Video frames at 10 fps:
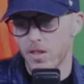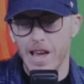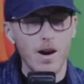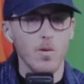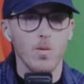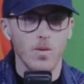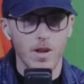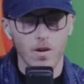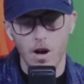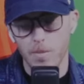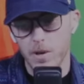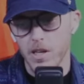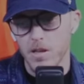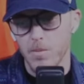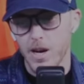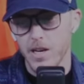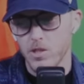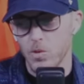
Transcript: Now they're up in the minus